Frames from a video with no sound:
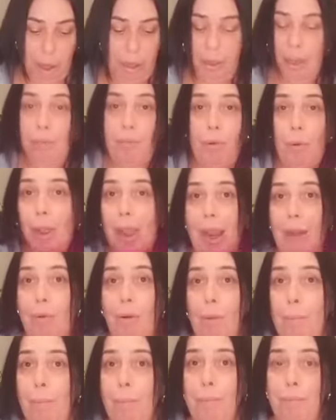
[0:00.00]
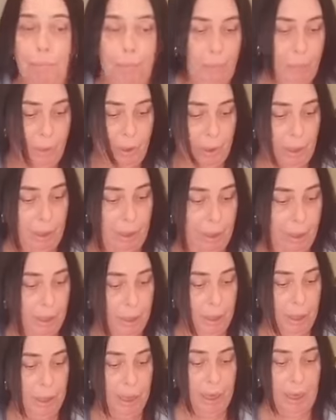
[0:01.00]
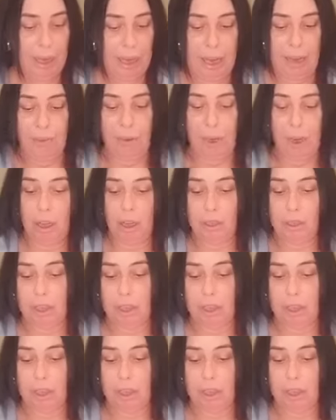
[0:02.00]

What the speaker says: never wear them. Even